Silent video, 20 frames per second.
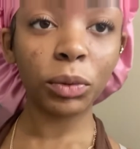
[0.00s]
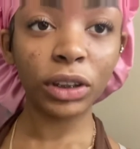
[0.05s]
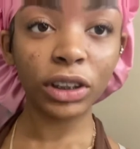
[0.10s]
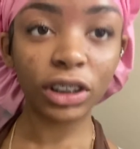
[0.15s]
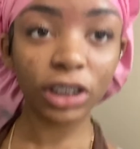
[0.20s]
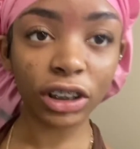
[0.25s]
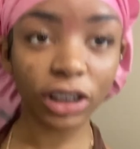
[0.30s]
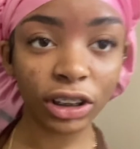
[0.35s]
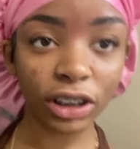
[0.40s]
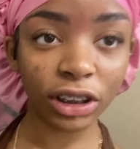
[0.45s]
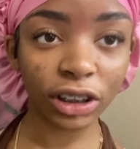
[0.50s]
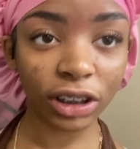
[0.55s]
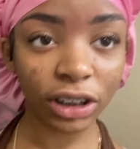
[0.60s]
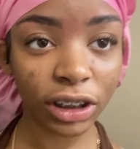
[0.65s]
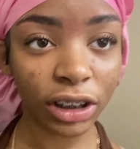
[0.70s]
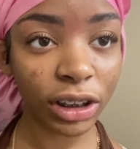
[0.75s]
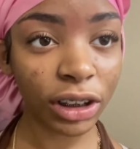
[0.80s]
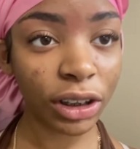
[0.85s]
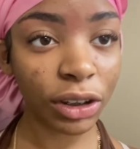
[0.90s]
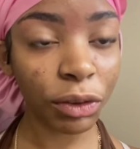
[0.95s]
We just
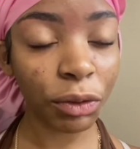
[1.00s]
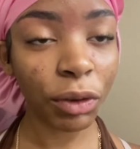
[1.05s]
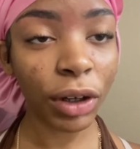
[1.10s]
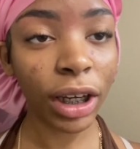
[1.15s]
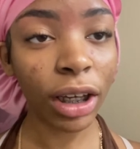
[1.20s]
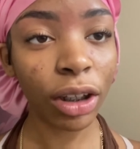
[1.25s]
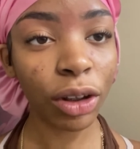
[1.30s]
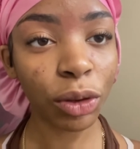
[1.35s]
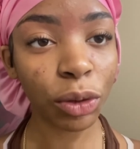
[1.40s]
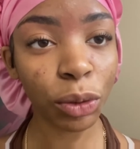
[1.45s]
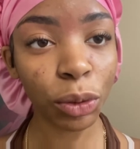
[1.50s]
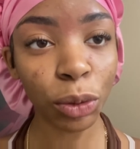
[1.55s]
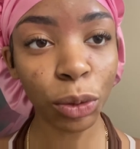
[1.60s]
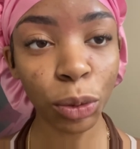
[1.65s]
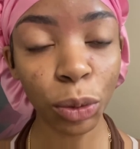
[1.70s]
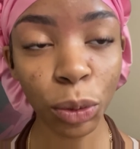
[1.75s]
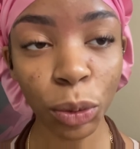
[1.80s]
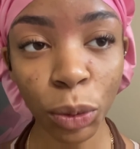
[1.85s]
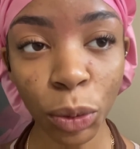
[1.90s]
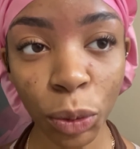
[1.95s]
ran
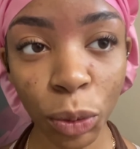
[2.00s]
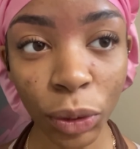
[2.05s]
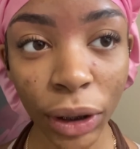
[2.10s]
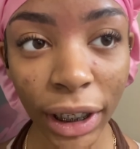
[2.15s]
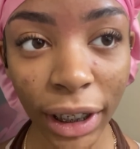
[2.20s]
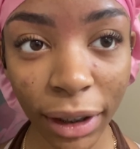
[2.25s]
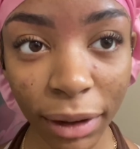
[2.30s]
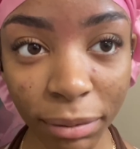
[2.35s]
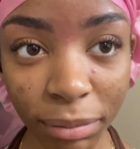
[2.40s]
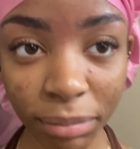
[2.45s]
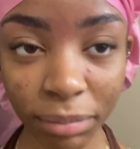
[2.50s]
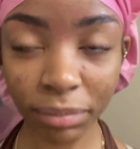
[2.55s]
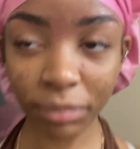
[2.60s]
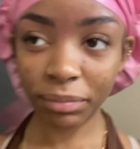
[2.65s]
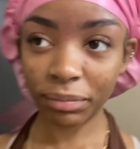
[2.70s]
through rain.